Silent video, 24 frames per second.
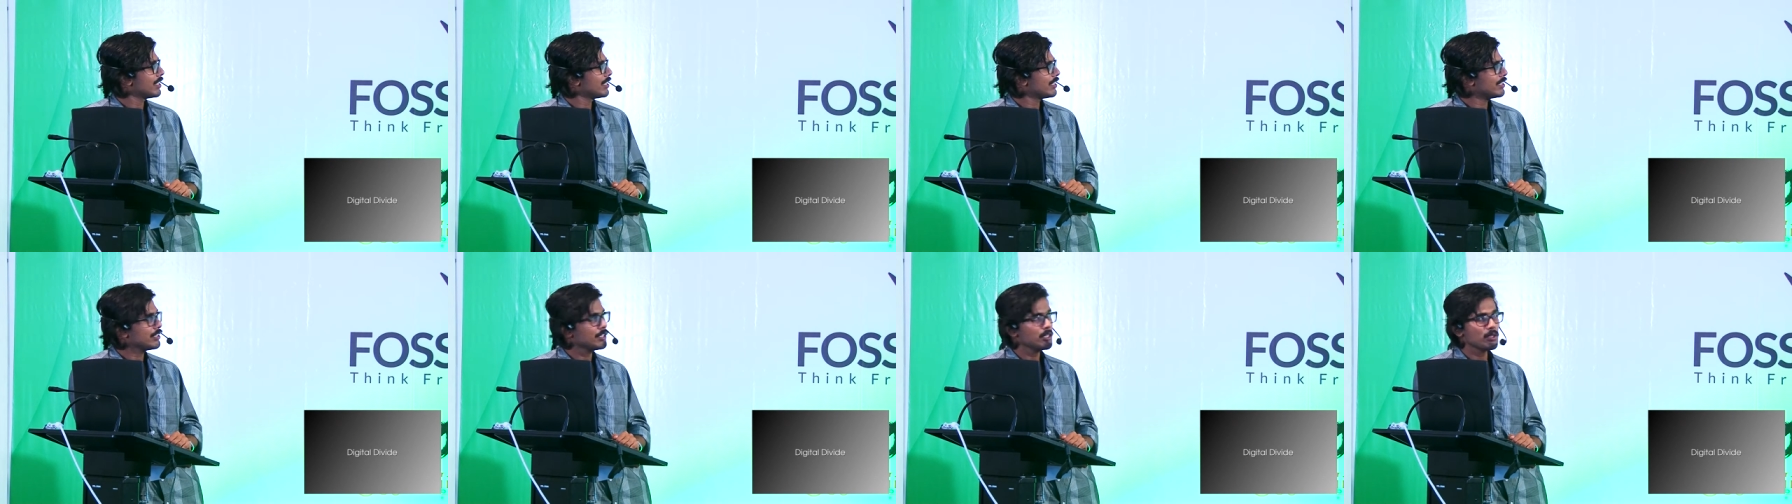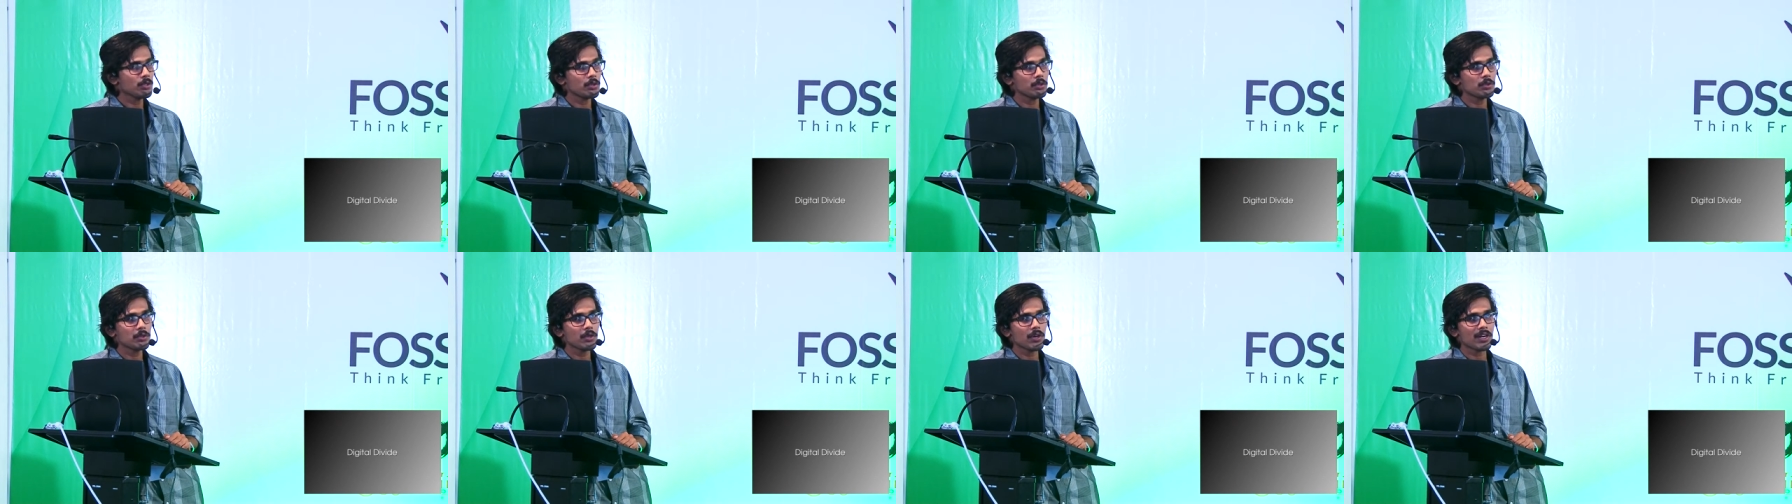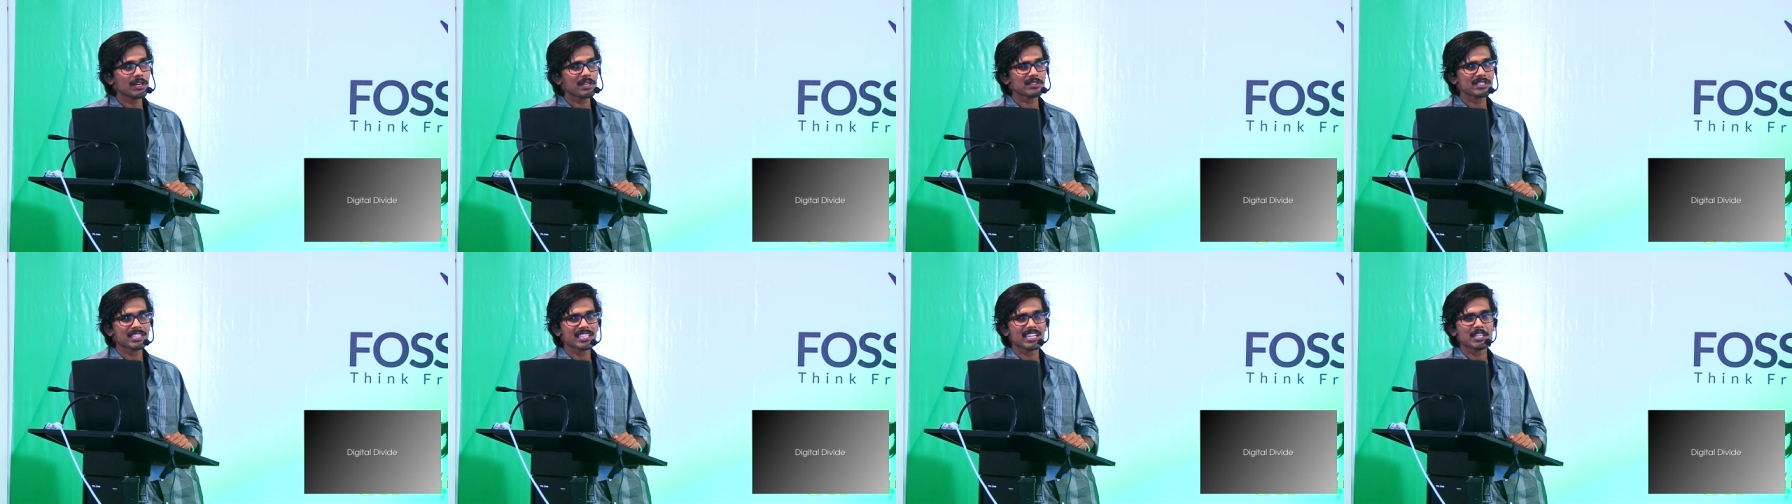you, you
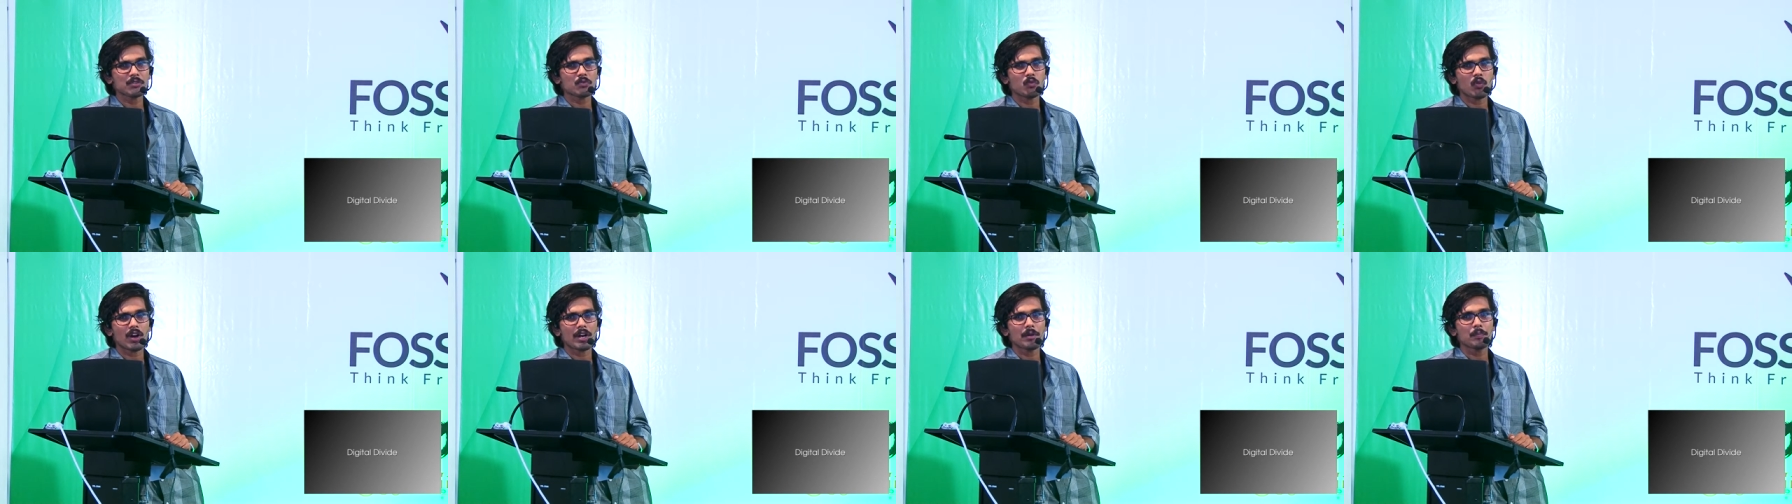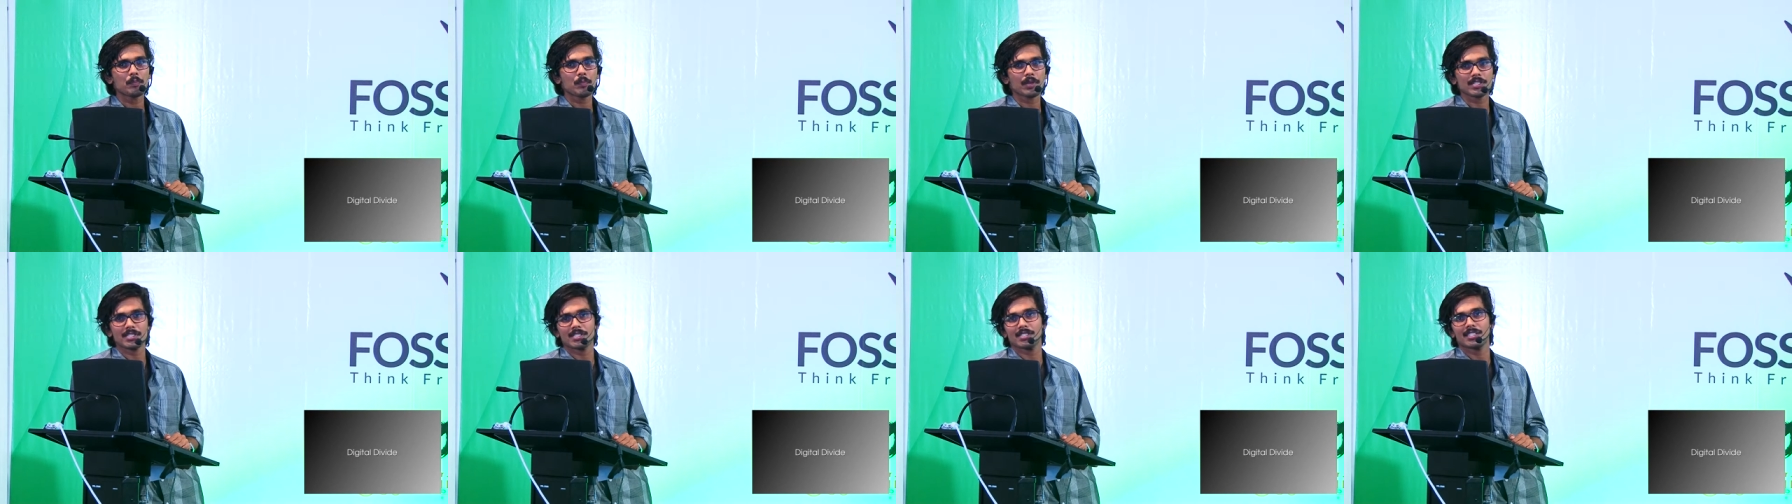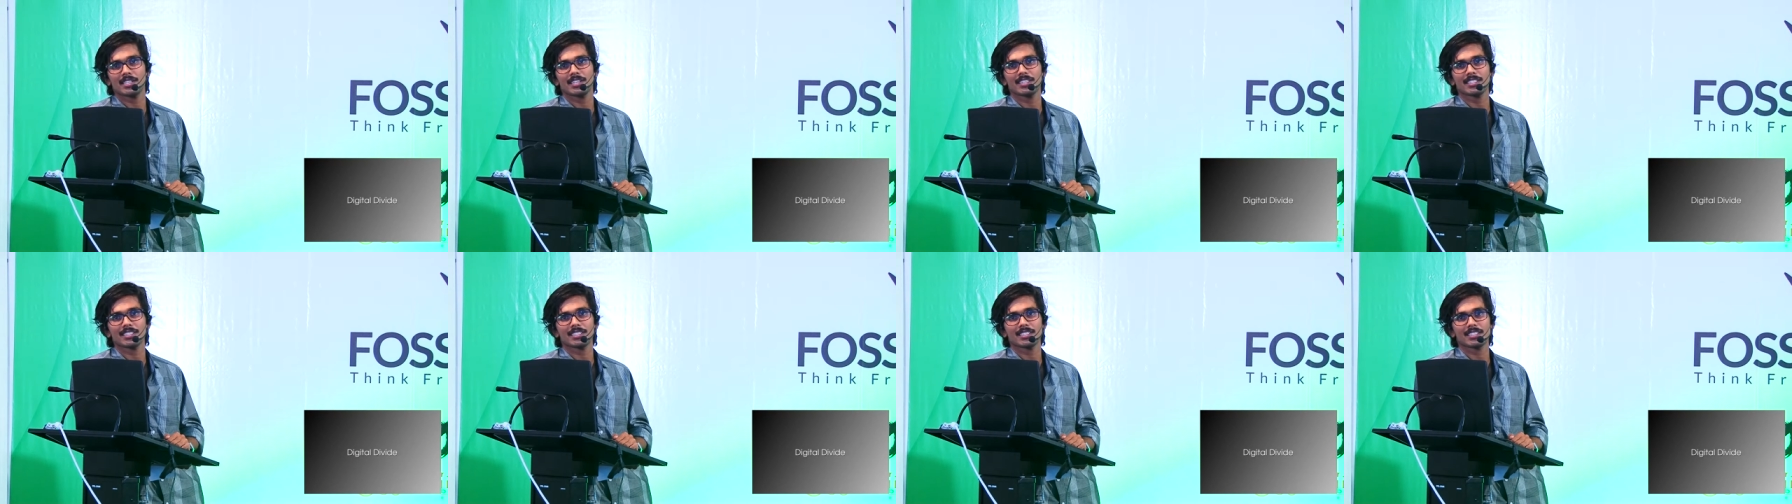are that one
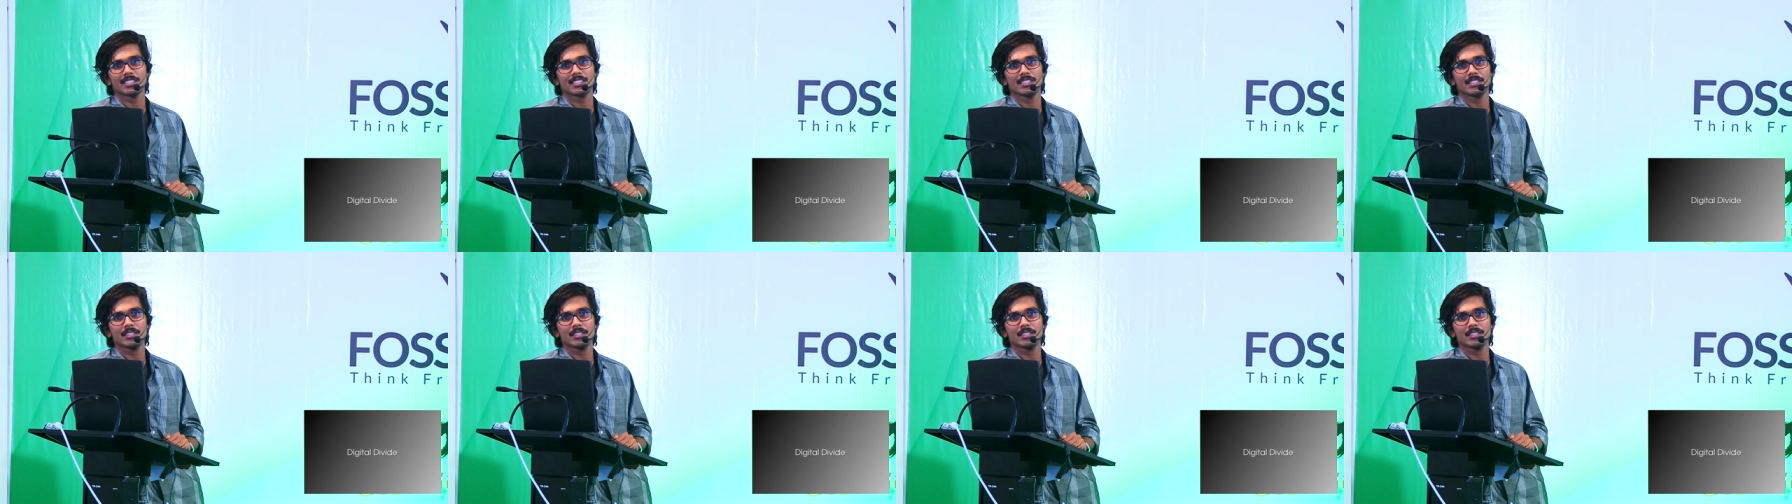percentage.